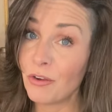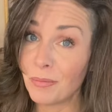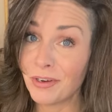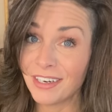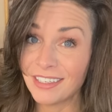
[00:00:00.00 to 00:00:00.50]
I'm
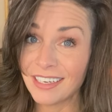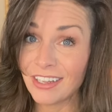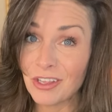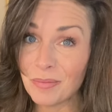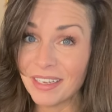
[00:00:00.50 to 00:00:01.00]
going to dig a
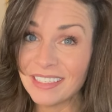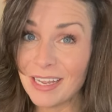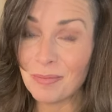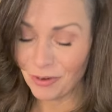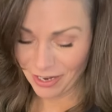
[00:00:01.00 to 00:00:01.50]
little bit
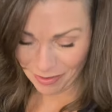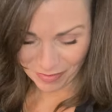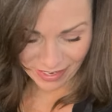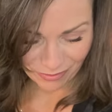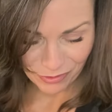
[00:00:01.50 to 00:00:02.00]
deeper in a
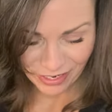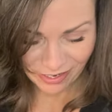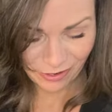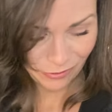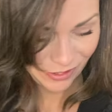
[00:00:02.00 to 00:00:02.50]
minute. We'll get
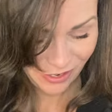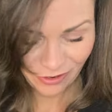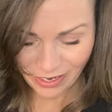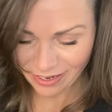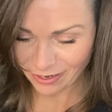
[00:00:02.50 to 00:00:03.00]
nosier.
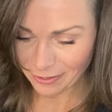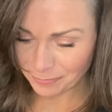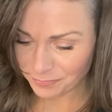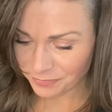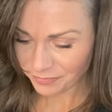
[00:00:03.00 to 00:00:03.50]
Hang on.